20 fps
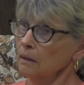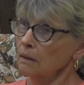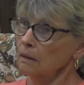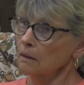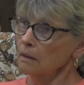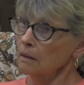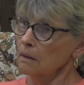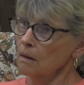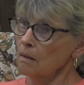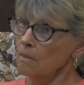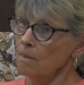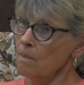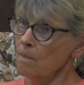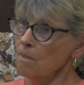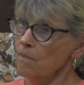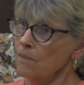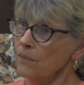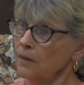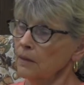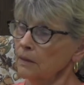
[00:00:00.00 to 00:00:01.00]

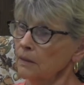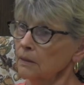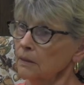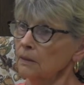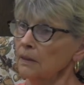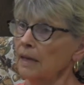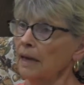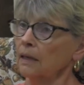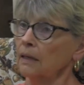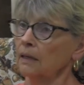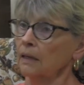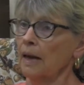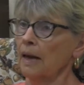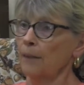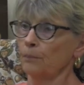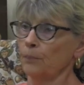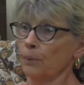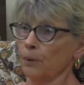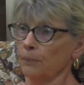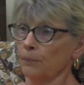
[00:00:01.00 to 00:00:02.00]
buildings, the little like
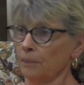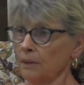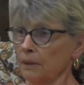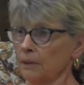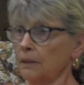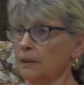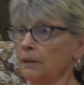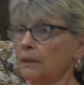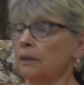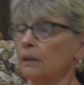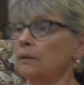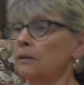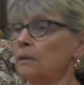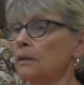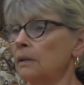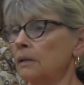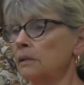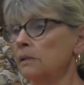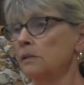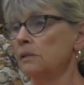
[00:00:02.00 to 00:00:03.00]
clapboard building that
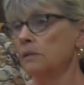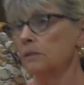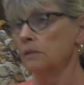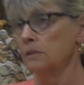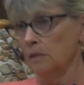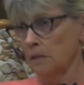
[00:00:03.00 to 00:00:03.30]
is